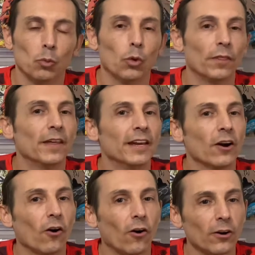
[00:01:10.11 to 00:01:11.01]
what they
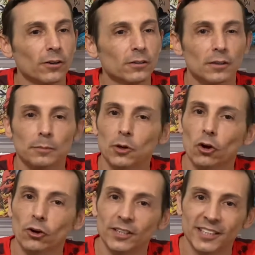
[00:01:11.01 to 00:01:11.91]
are, but
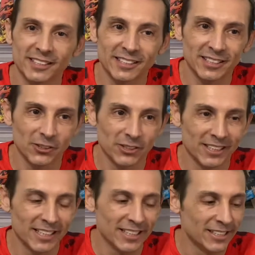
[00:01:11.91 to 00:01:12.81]
aren't necessarily
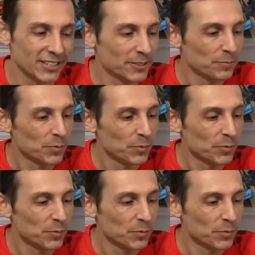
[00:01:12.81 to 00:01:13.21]
keys.